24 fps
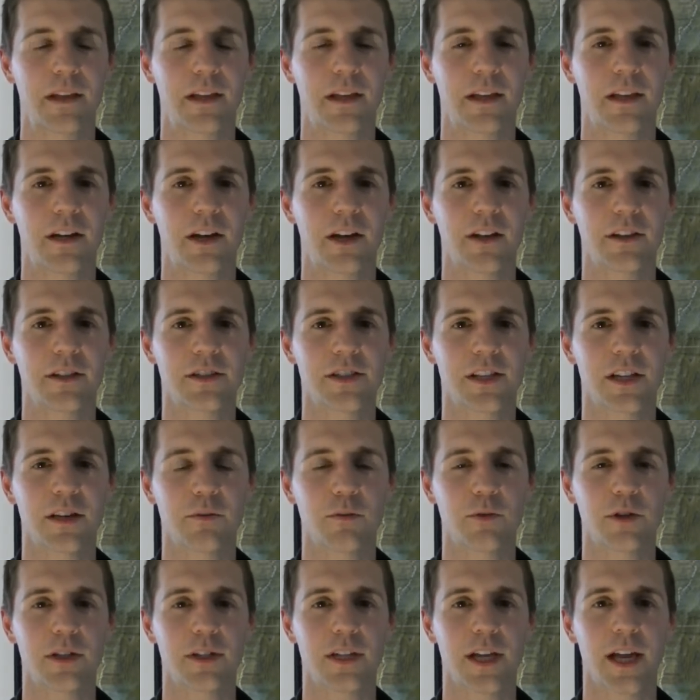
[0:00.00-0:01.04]
And all of a
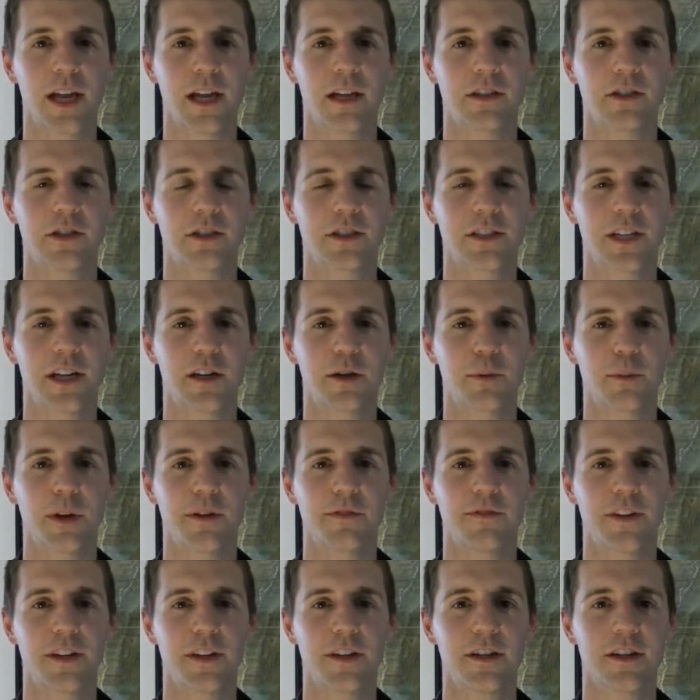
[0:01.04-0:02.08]
sudden one day I look down at my
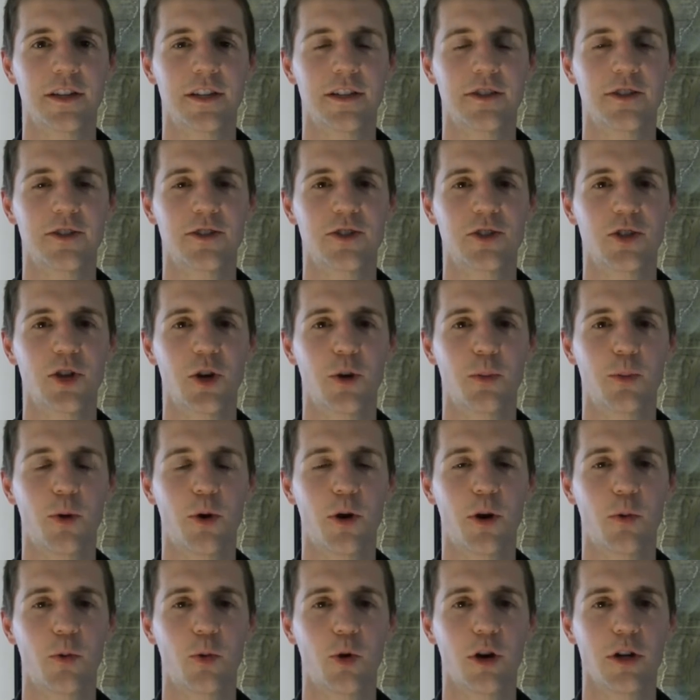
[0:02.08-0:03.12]
finger and there's no
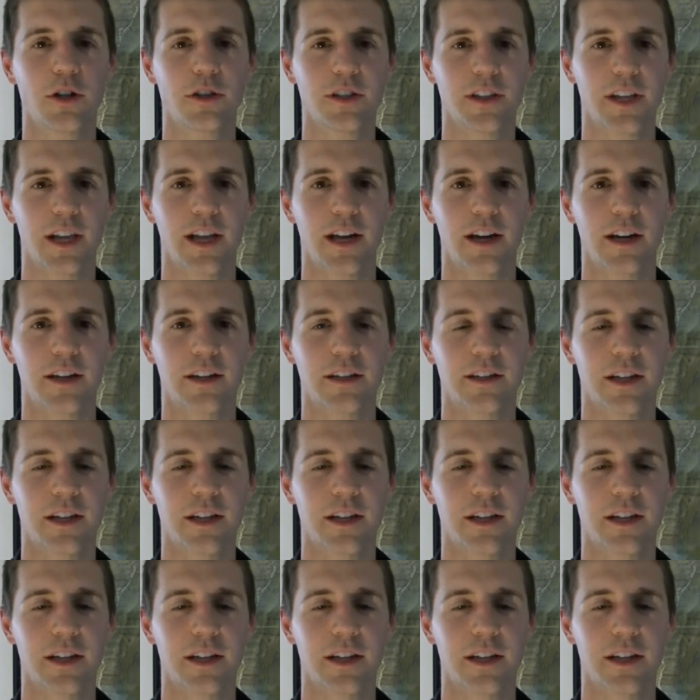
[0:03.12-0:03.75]
more wart there.